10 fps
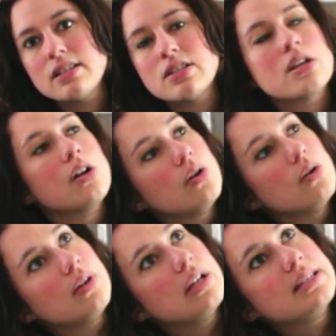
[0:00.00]

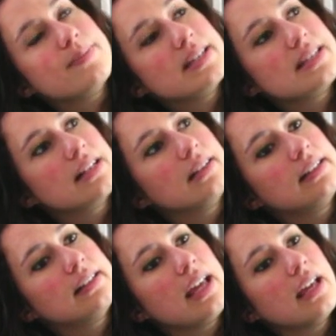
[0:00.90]
So it's basically
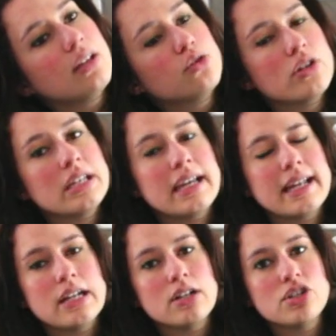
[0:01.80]
like drinking an
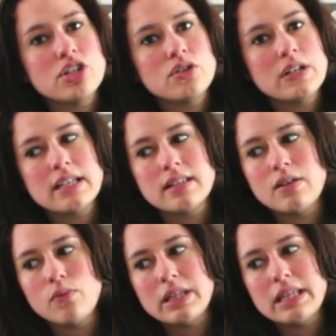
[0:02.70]
energy drink. And then
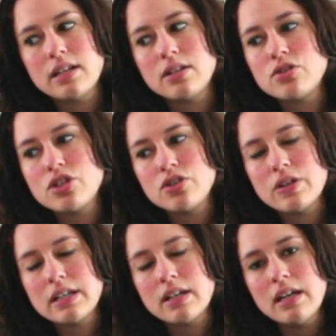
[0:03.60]
when the energy
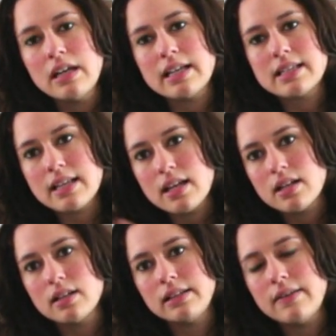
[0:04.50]
drink is like
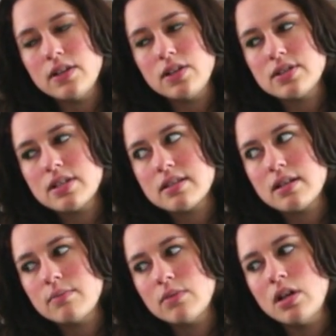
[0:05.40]
leaving your
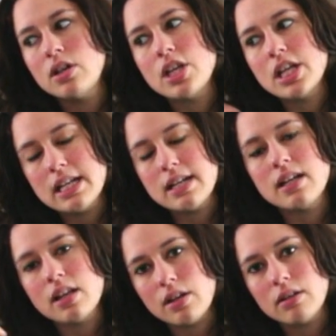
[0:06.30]
system, you need
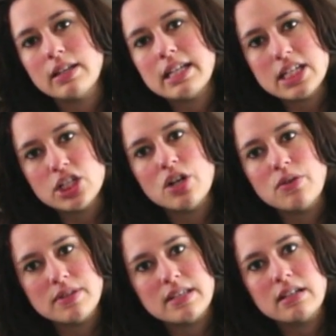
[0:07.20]
another, like you
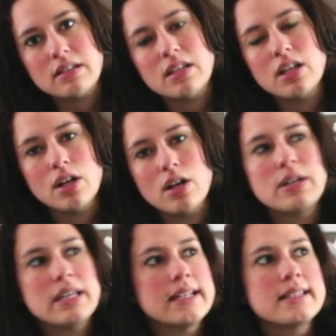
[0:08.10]
jonesing,
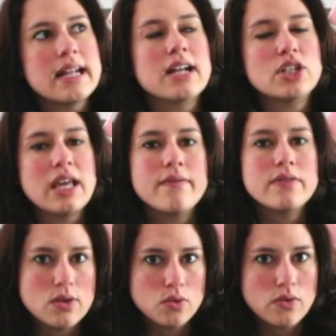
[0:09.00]
he doesn't actually have his
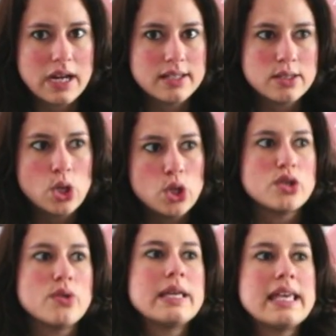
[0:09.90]
own grace.
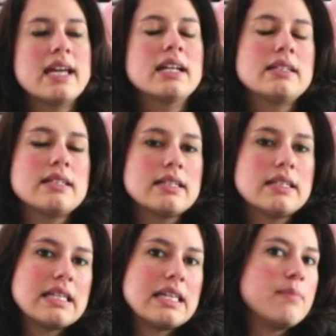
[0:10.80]
So he can't
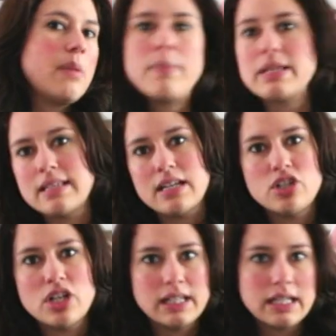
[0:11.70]
keep up his
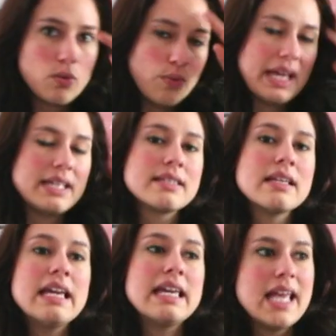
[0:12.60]
angelic ways.
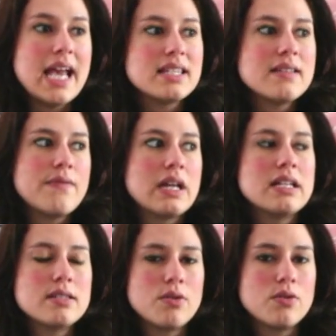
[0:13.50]
He has to find
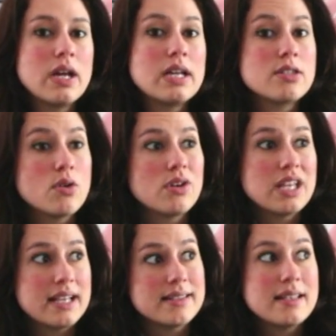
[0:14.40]
his own grace or
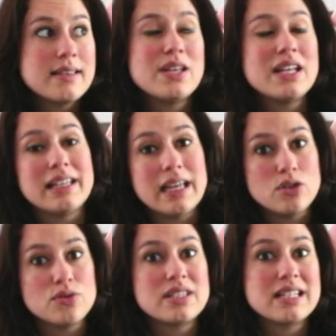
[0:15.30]
he has to keep killing
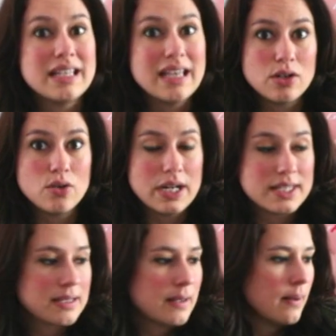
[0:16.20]
angels to get grace.